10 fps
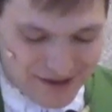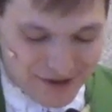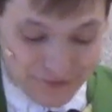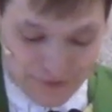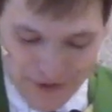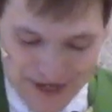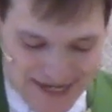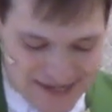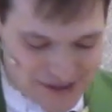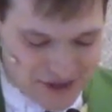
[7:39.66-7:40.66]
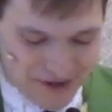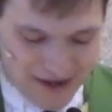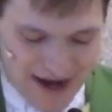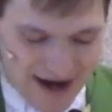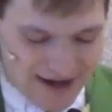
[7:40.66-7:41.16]
For he is our
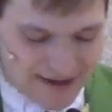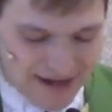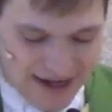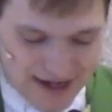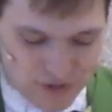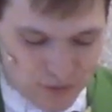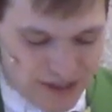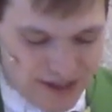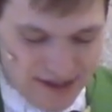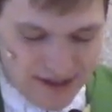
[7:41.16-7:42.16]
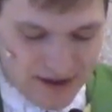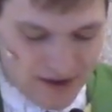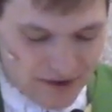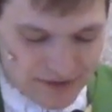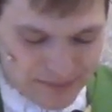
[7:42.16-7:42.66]
God, and we
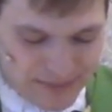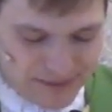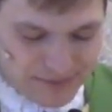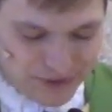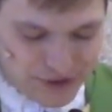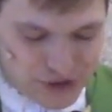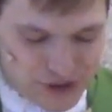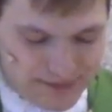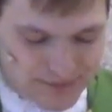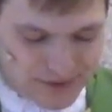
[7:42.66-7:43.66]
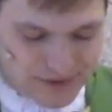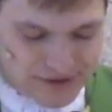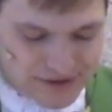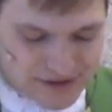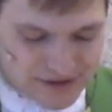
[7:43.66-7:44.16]
are the people he
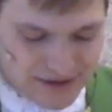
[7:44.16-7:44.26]
shepherds,